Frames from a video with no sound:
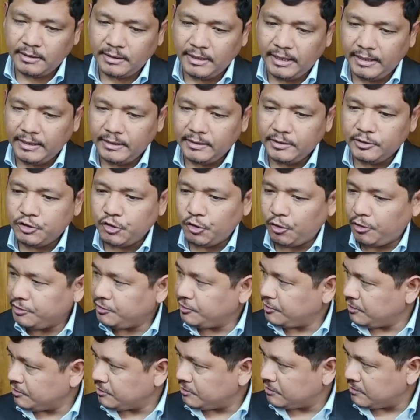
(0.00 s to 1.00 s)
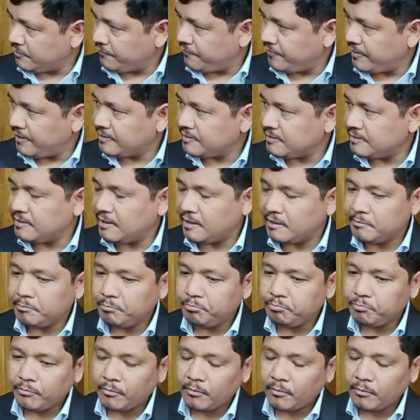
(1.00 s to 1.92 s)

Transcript: then geological survey is done.